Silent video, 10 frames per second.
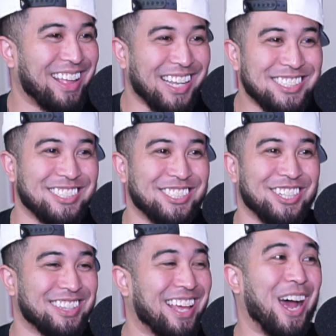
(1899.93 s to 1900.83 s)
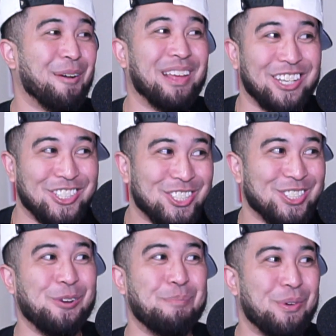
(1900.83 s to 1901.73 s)
that's the shit that I'm, like,
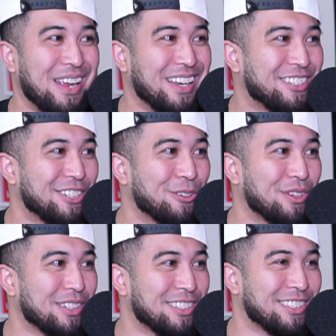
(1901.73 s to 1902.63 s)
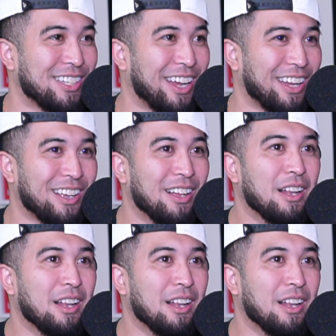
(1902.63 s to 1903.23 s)
super into, because it's like,